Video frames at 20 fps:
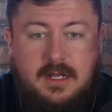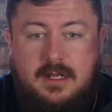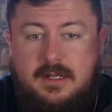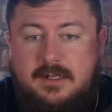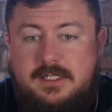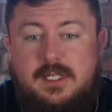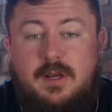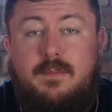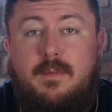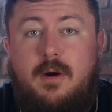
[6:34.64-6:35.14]

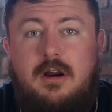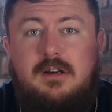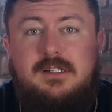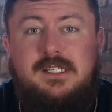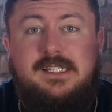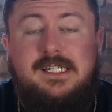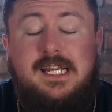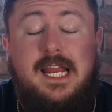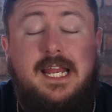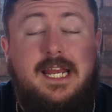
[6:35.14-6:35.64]
So Mars
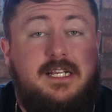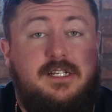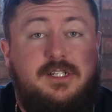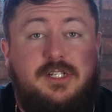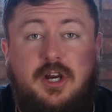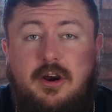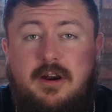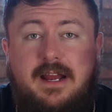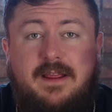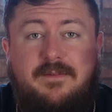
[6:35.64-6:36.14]
is getting
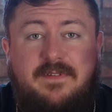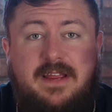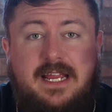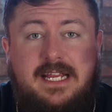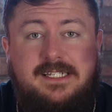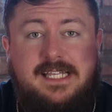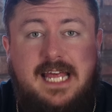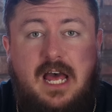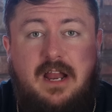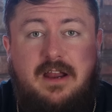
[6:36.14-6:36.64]
attorney
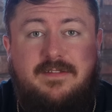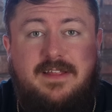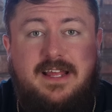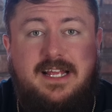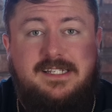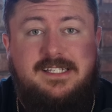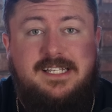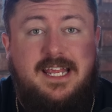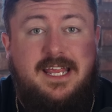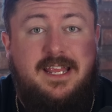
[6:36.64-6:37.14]
fees out of
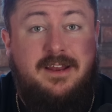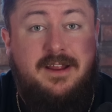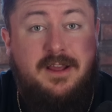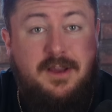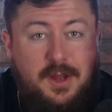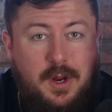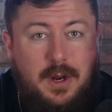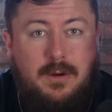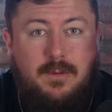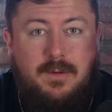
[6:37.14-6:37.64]
this, and
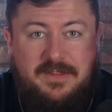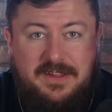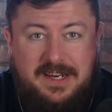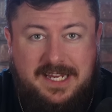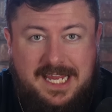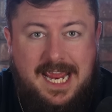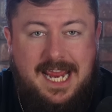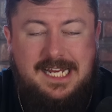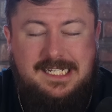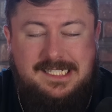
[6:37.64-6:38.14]
with a
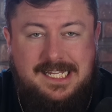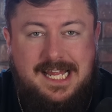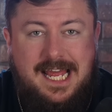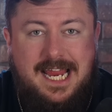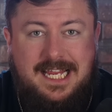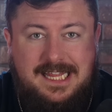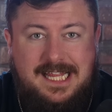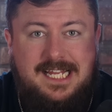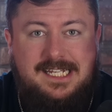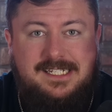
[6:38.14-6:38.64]
case
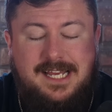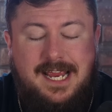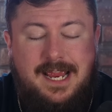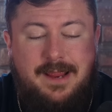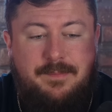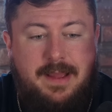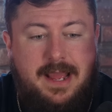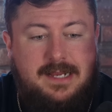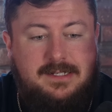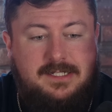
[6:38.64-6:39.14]
like this, I
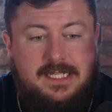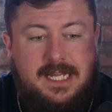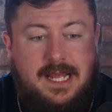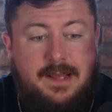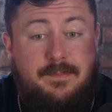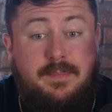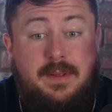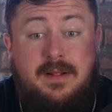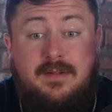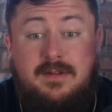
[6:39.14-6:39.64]
imagine
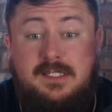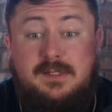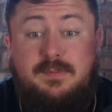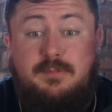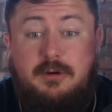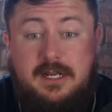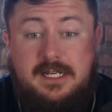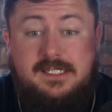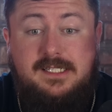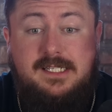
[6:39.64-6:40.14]
that bill is
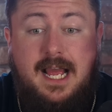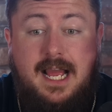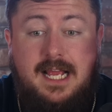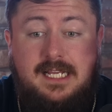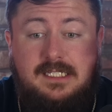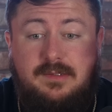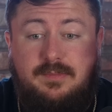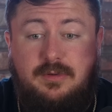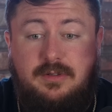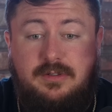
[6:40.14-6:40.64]
pretty
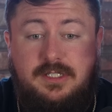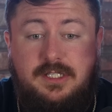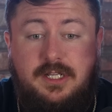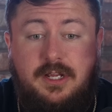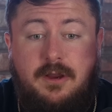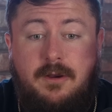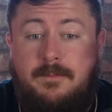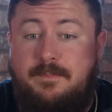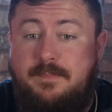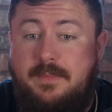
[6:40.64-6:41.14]
sizable.
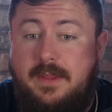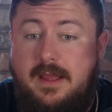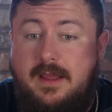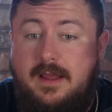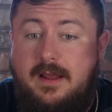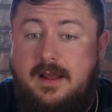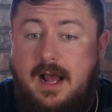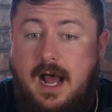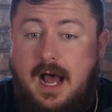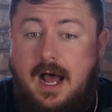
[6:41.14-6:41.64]
So
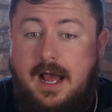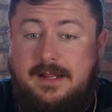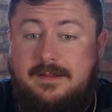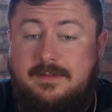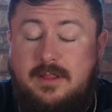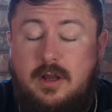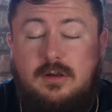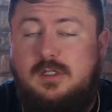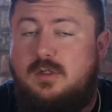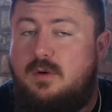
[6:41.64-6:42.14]
uh,
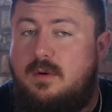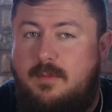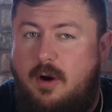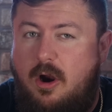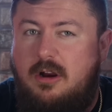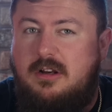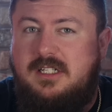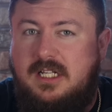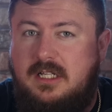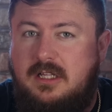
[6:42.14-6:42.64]
those
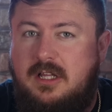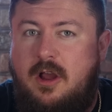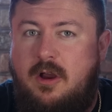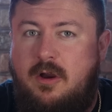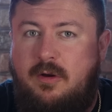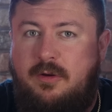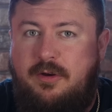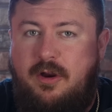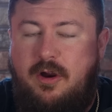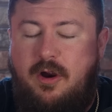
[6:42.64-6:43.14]
remarks
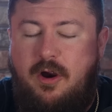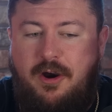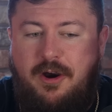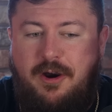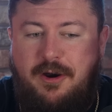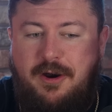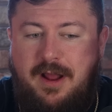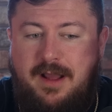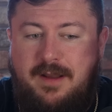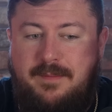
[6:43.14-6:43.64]
alone
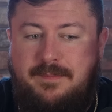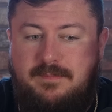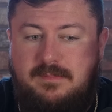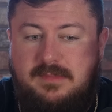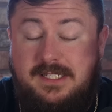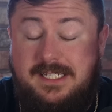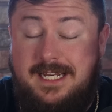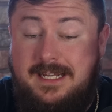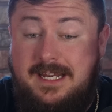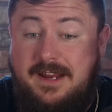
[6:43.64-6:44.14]
are uh,
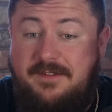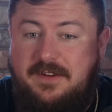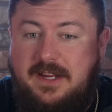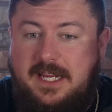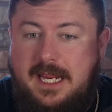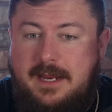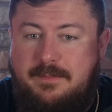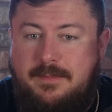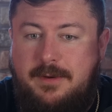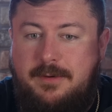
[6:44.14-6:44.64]

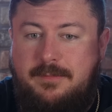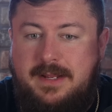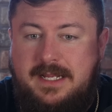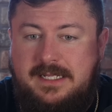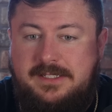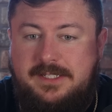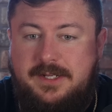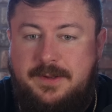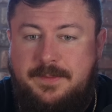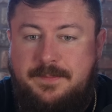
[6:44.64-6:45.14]
significant
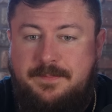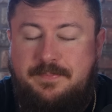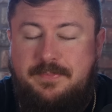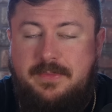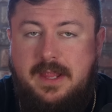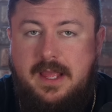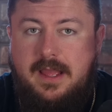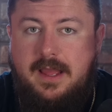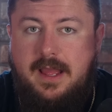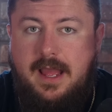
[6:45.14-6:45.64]
momentum,
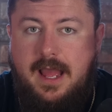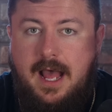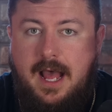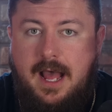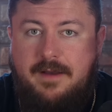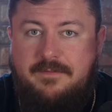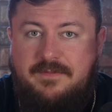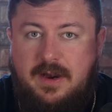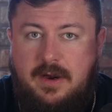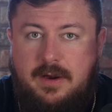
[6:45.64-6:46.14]

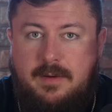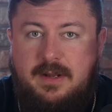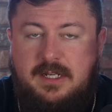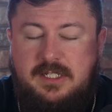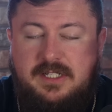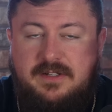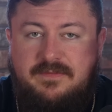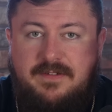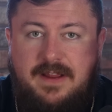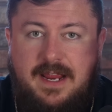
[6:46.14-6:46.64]
uh, very
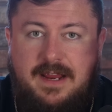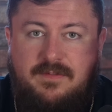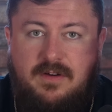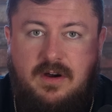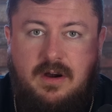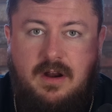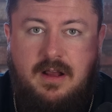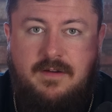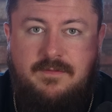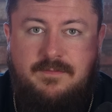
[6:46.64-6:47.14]
much in
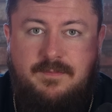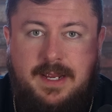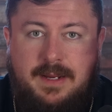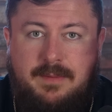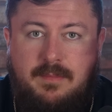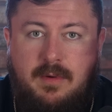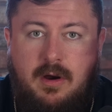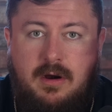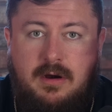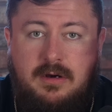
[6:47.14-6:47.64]
favor of Mick
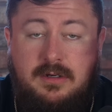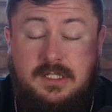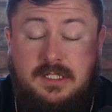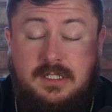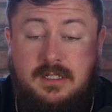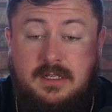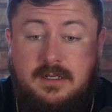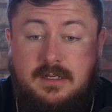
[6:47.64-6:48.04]
Mars.